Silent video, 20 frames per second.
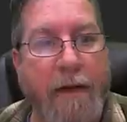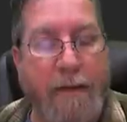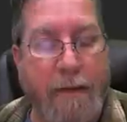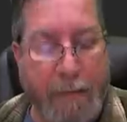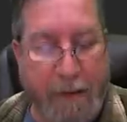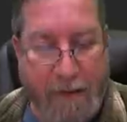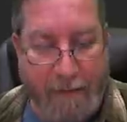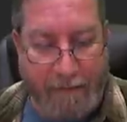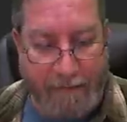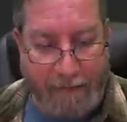to
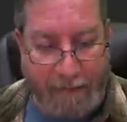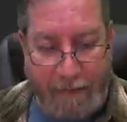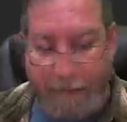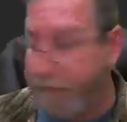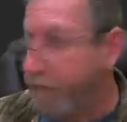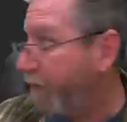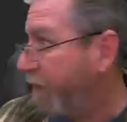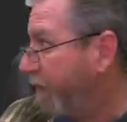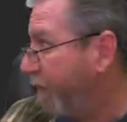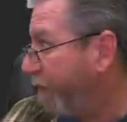be
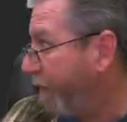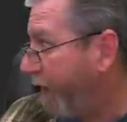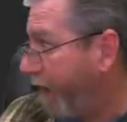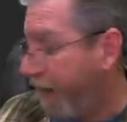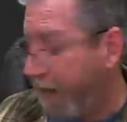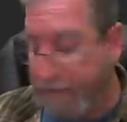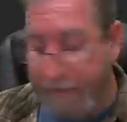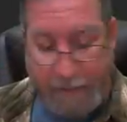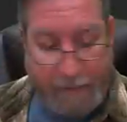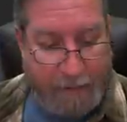confused with the
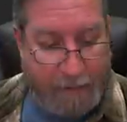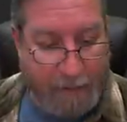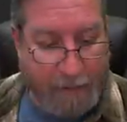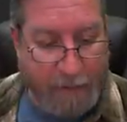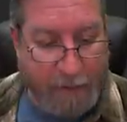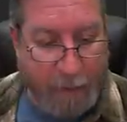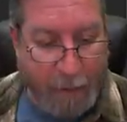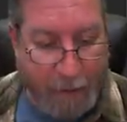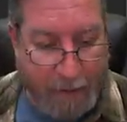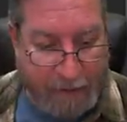band,
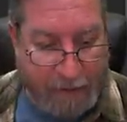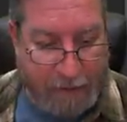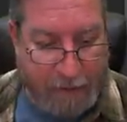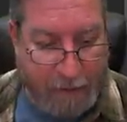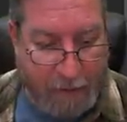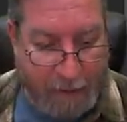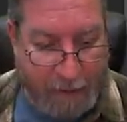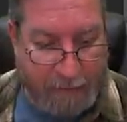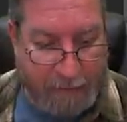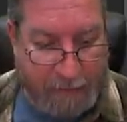the White
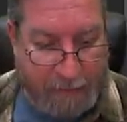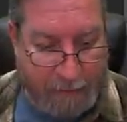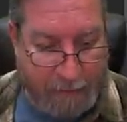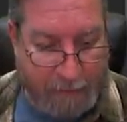Stripes.